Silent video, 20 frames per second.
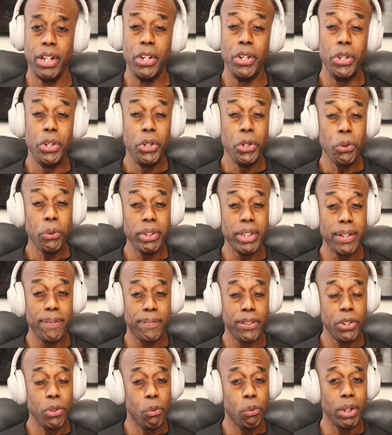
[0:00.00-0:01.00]
no
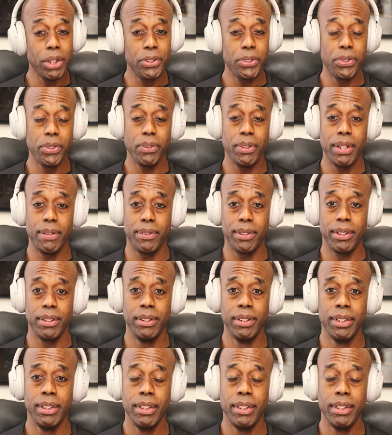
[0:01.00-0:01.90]
different whatsoever